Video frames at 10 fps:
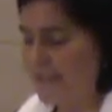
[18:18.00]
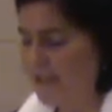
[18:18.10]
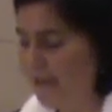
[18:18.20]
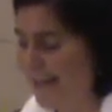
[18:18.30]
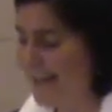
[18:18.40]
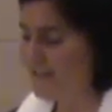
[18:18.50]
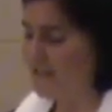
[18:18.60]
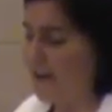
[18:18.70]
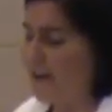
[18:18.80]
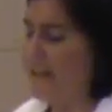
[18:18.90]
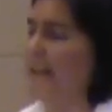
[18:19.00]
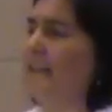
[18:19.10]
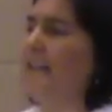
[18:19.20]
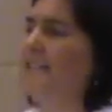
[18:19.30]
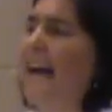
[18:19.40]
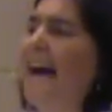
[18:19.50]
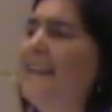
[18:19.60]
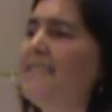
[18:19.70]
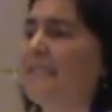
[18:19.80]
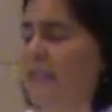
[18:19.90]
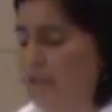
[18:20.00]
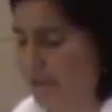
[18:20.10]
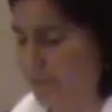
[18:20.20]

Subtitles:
So I asked Yarda to ask the